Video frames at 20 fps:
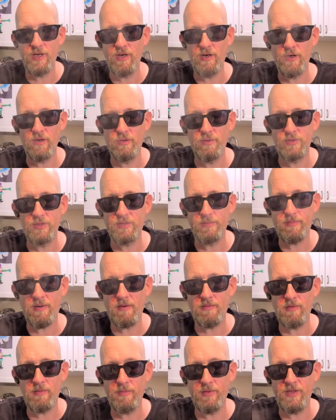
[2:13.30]
knows.
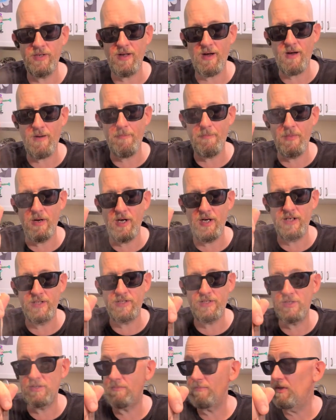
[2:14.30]
Probably not
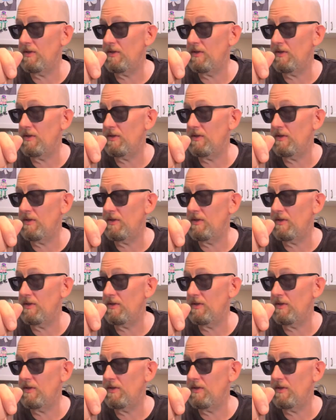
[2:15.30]
much,